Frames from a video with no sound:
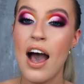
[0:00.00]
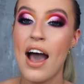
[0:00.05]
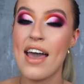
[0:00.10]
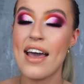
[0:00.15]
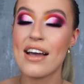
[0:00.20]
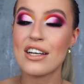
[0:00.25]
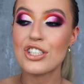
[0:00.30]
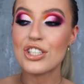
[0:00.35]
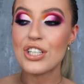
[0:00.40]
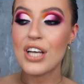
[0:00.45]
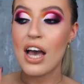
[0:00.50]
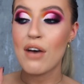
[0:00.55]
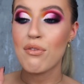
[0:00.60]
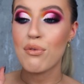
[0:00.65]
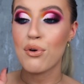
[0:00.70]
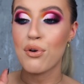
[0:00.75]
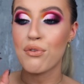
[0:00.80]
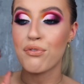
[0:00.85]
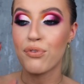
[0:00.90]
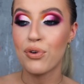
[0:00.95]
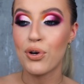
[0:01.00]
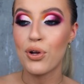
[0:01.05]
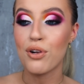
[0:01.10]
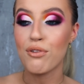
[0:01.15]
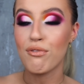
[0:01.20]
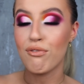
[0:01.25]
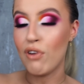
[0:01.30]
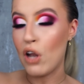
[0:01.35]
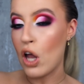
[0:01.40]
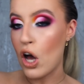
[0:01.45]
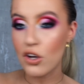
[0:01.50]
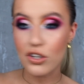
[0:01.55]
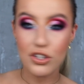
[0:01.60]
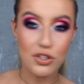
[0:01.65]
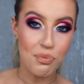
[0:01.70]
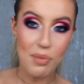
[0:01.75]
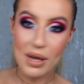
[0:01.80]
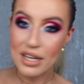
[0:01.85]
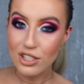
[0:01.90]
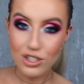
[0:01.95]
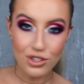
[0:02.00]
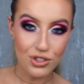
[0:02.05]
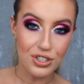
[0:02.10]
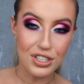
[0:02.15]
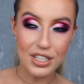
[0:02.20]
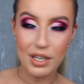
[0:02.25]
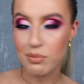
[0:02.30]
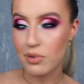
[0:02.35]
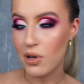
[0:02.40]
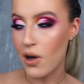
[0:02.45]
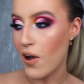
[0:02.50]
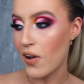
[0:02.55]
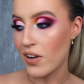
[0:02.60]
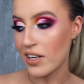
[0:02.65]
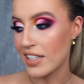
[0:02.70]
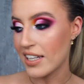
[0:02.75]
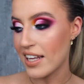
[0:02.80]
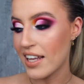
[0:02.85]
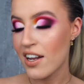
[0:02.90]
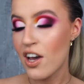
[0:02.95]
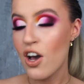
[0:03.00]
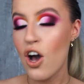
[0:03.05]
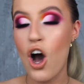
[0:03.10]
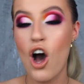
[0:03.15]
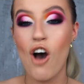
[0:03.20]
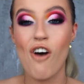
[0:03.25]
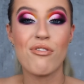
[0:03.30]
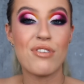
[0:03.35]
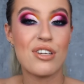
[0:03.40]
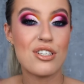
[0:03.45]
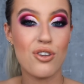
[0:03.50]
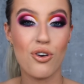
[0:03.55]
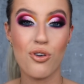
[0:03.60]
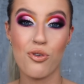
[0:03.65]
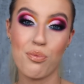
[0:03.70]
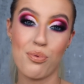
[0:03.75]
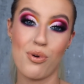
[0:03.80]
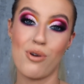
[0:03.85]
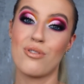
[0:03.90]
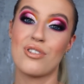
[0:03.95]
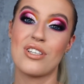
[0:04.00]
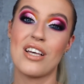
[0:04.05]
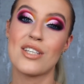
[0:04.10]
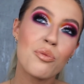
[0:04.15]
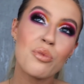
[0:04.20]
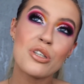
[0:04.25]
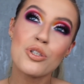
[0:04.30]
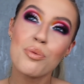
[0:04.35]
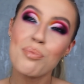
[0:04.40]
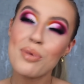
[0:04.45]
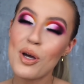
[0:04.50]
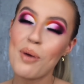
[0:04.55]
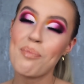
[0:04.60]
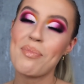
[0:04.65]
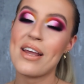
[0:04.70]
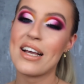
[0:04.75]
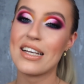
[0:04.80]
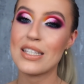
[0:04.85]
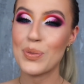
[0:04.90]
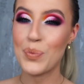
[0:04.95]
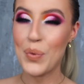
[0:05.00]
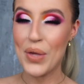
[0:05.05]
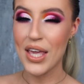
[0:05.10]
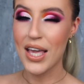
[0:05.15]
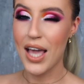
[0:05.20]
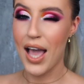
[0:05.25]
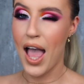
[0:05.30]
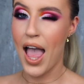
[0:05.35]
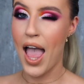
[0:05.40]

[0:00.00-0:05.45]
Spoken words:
I actually have a full vlogumentary, I'm calling it, of this whole process, which will be up next week.